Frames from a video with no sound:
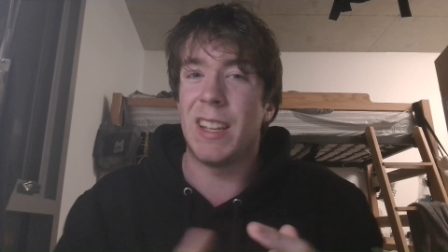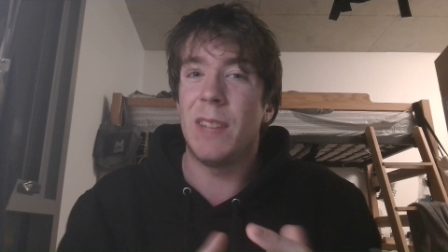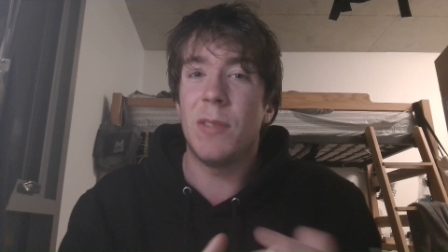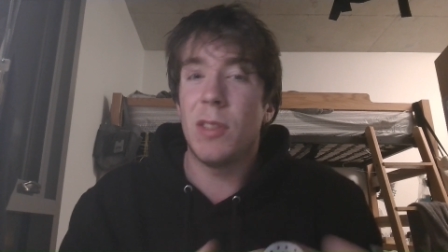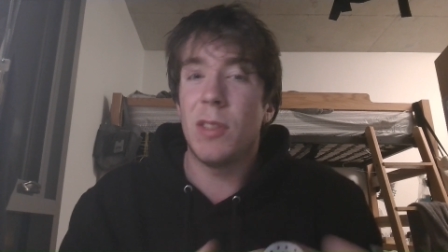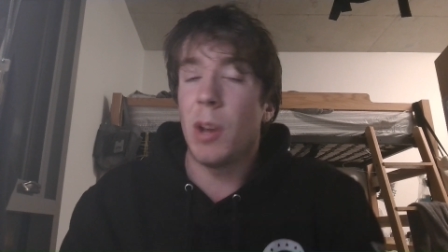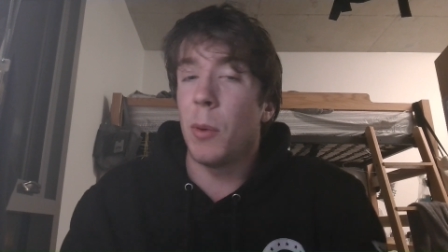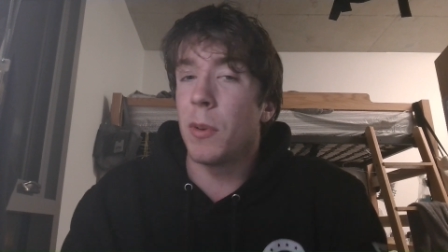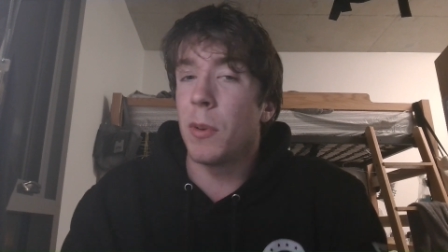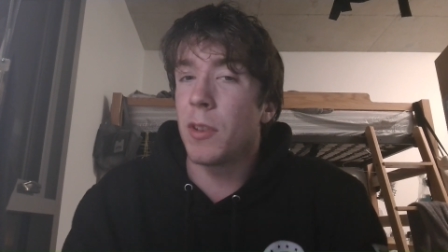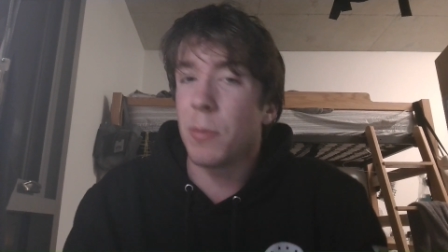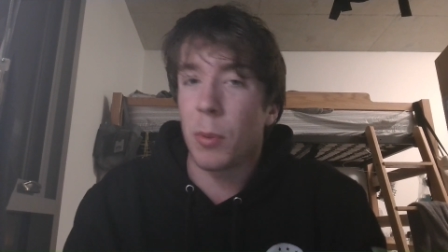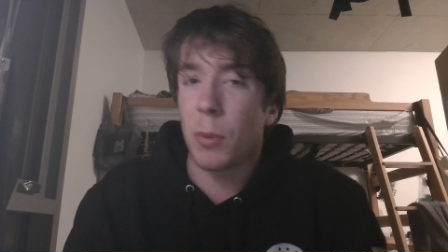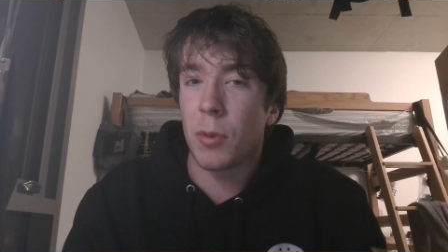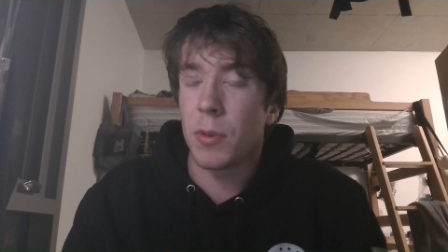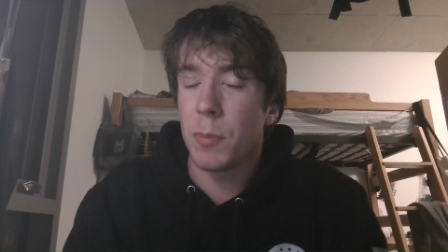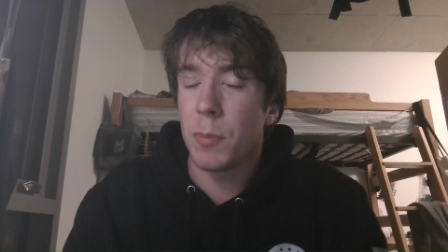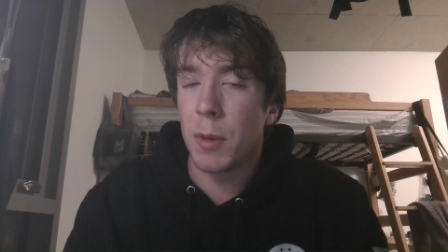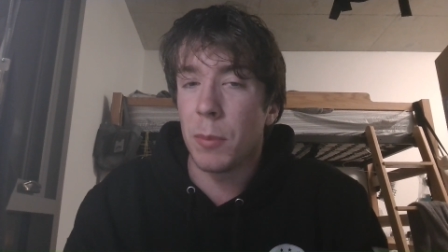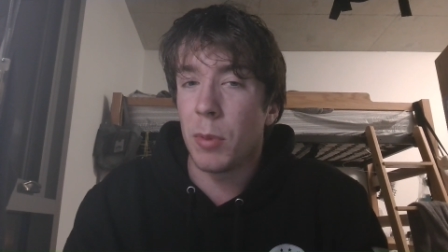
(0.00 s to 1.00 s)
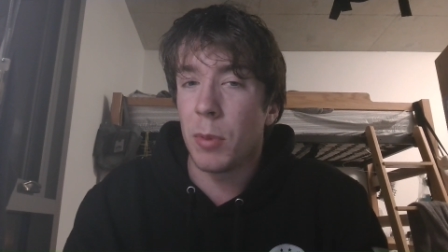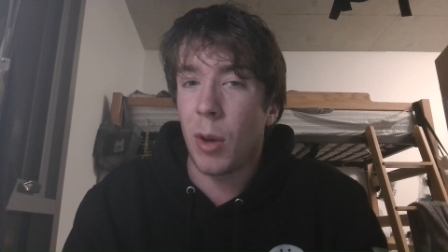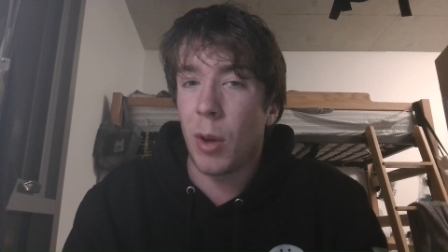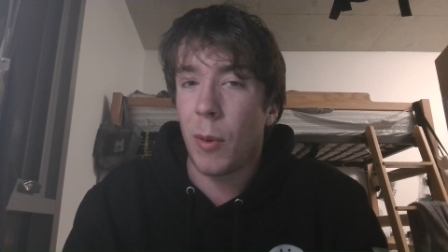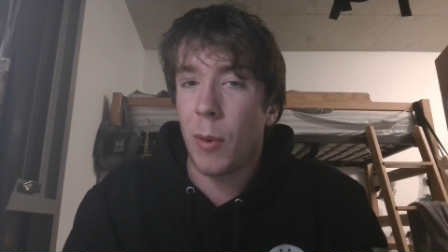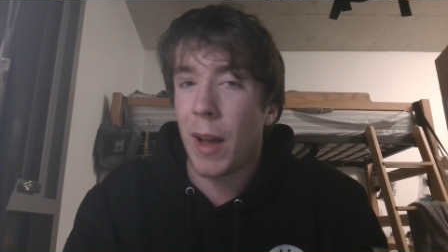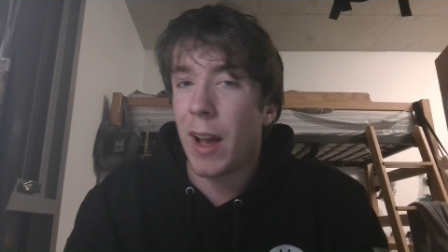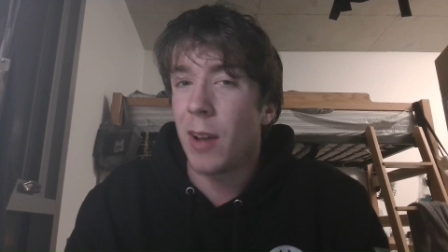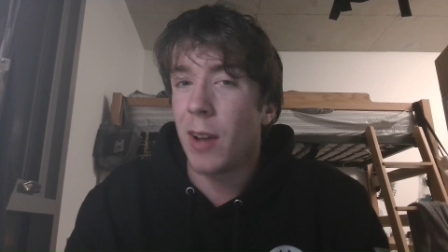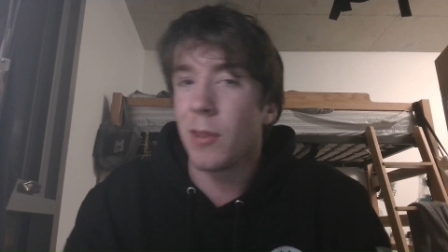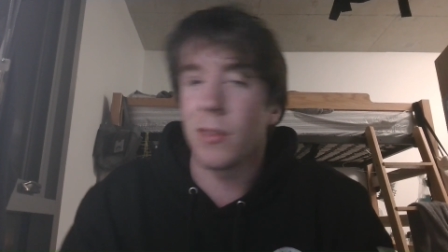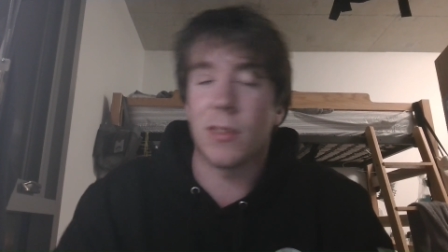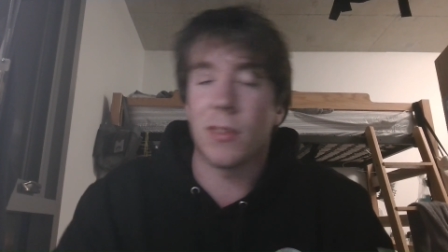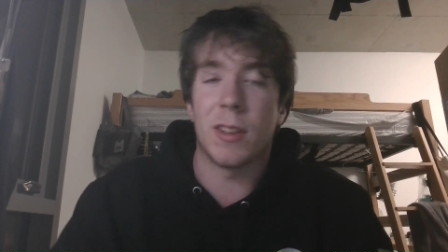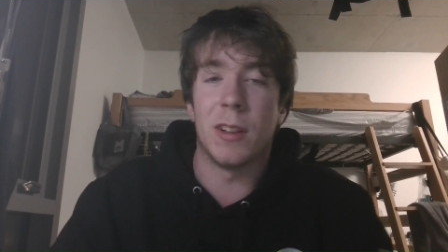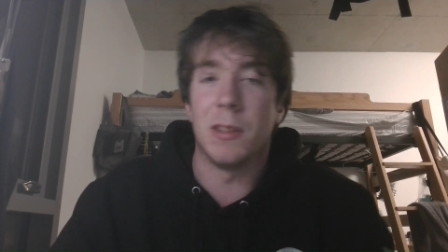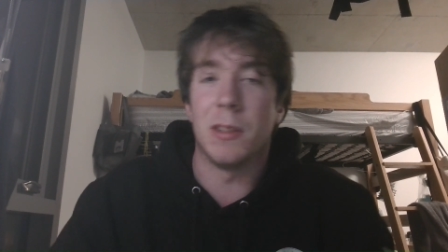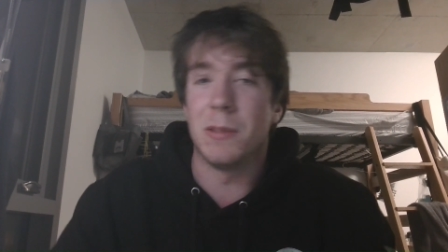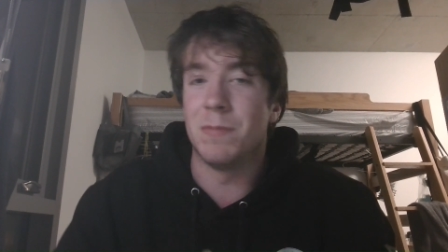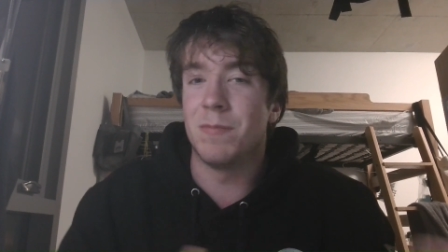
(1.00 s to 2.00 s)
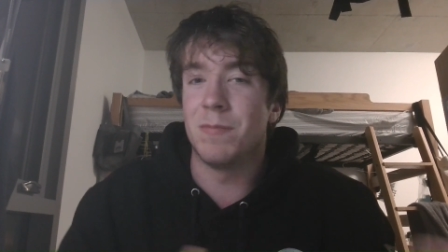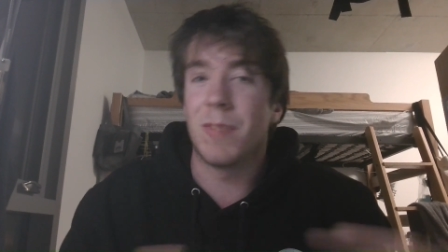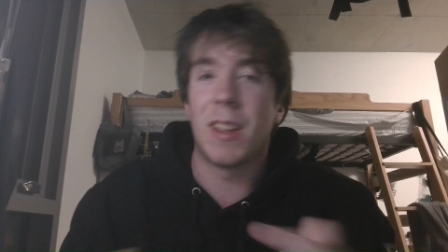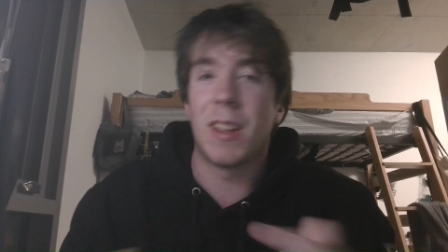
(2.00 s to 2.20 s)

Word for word: even though it's supposed to be a blowout. So